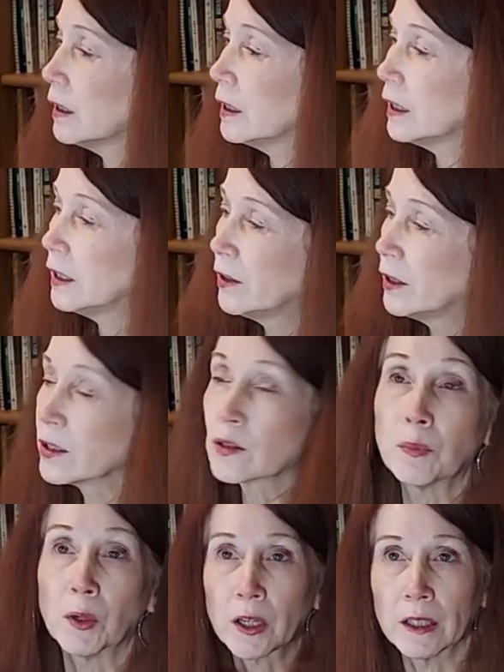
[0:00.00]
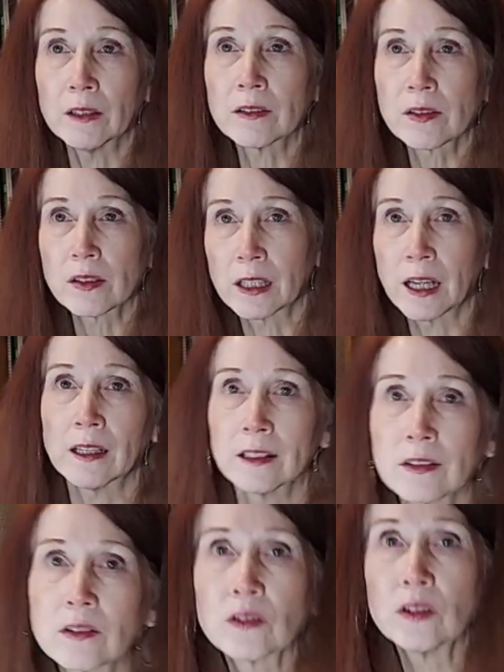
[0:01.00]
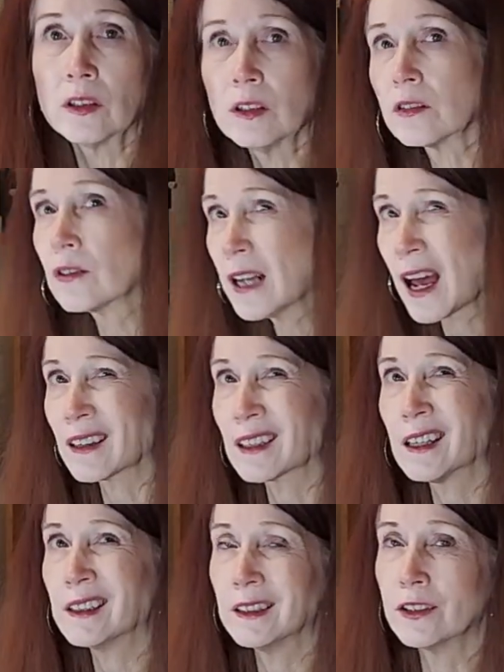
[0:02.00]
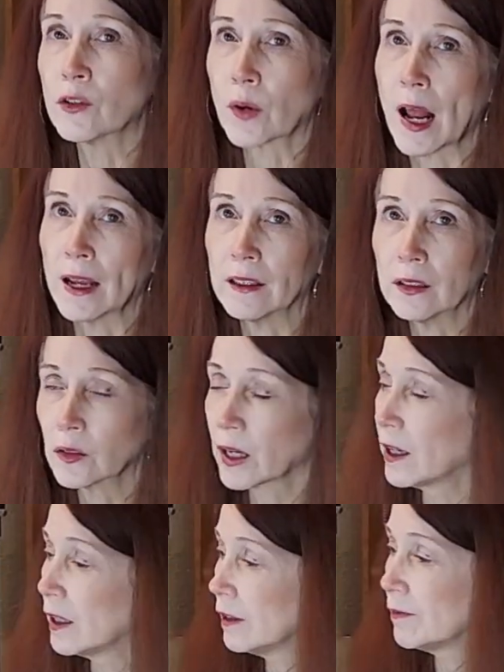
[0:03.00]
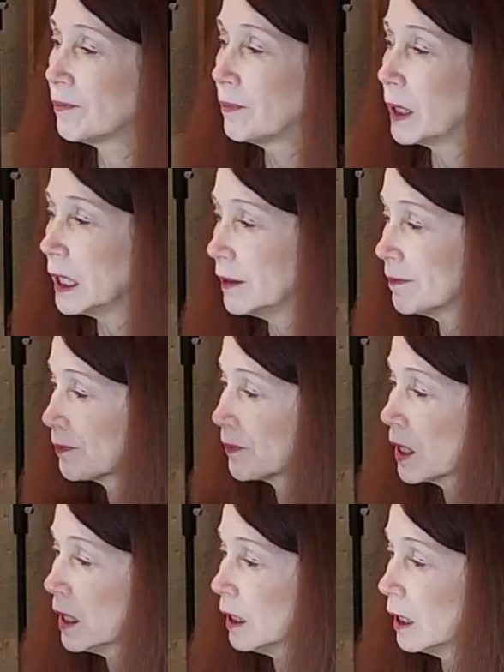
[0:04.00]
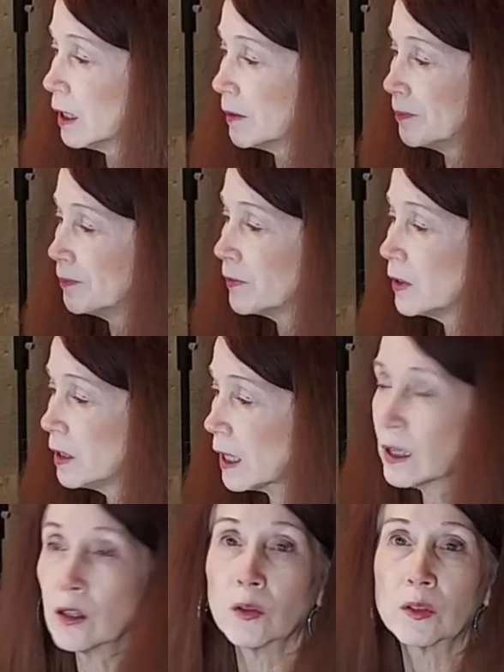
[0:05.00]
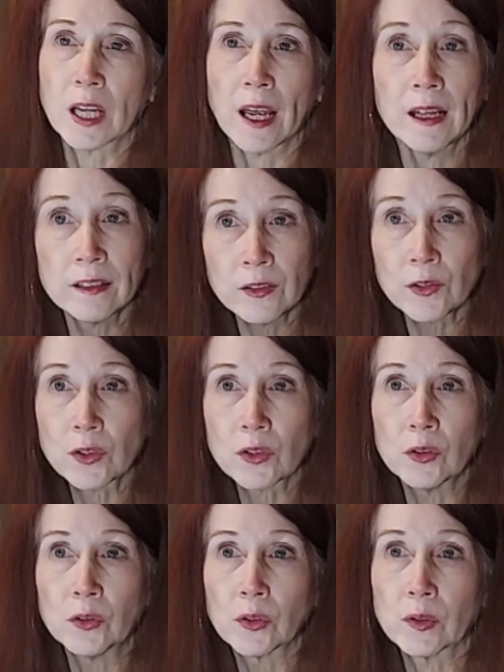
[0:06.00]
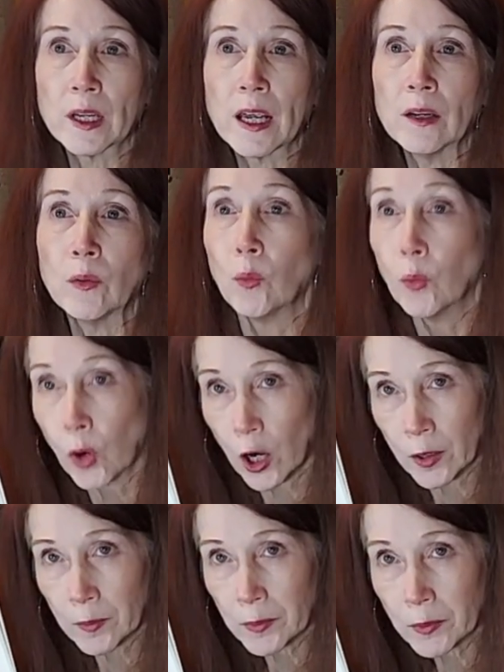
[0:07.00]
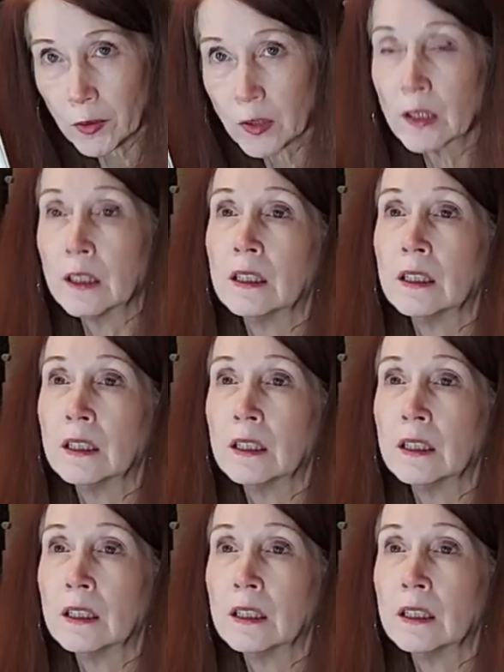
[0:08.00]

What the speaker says: In this book, and this again is not cut and dry, okay, but yellow tends to create warmth,